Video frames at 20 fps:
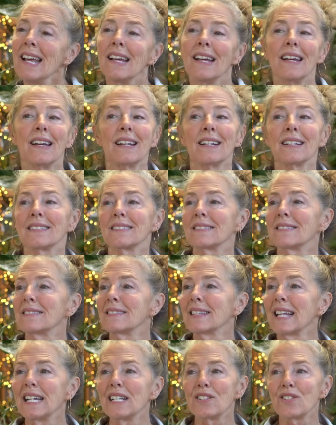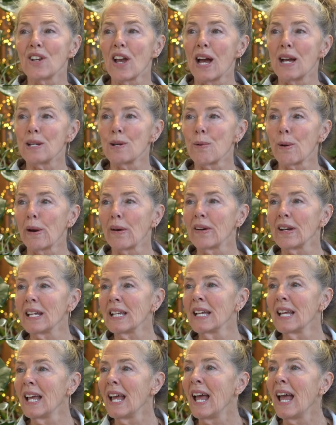It is late January
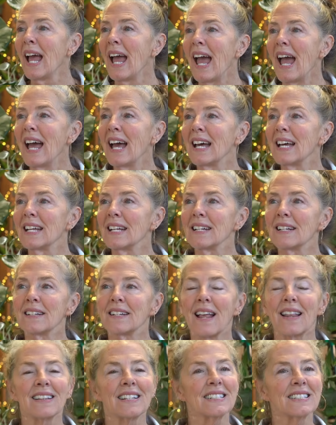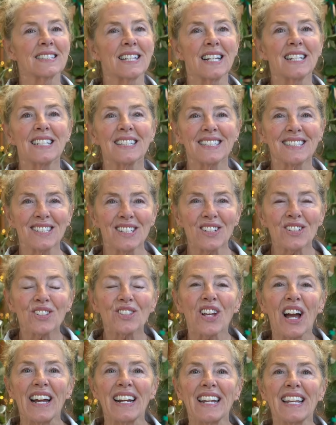and the sun is still
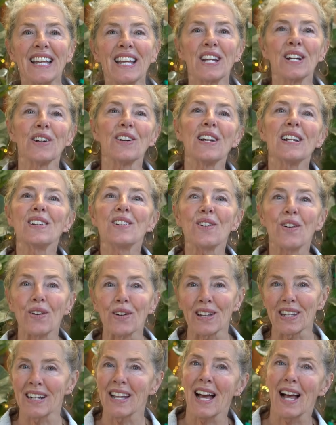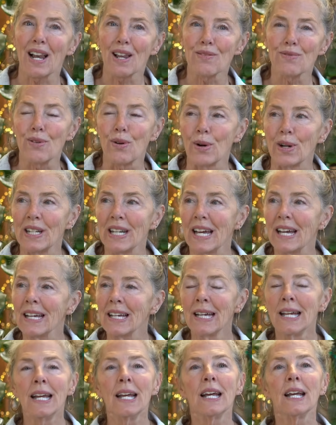shining here in Northern California.
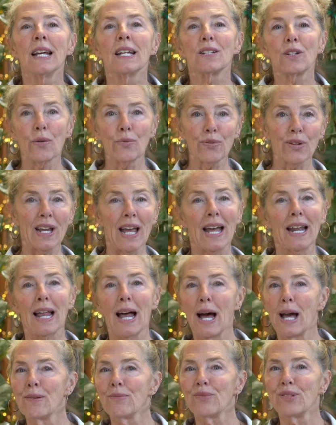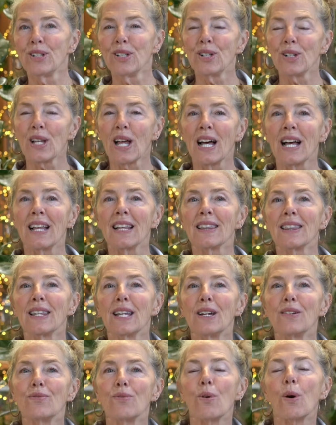Don't forget, I'm Fionuala,
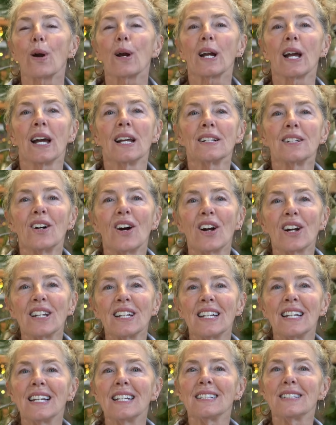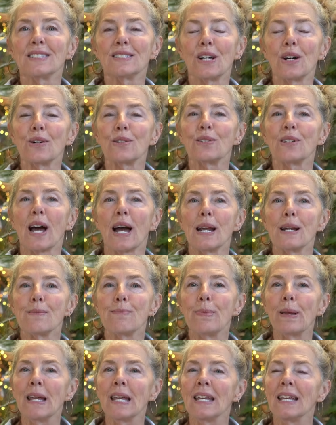live, work, and garden in Zone
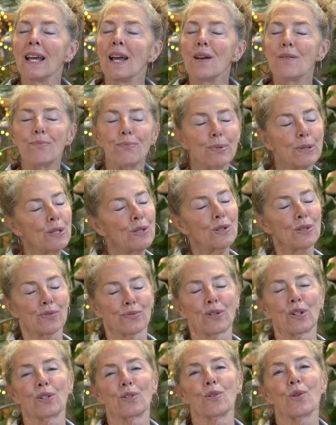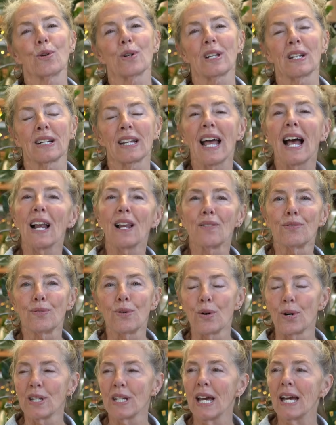9B, beautiful Northern
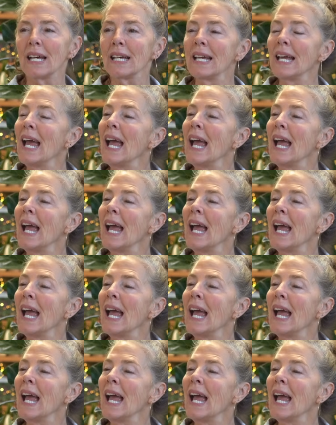California.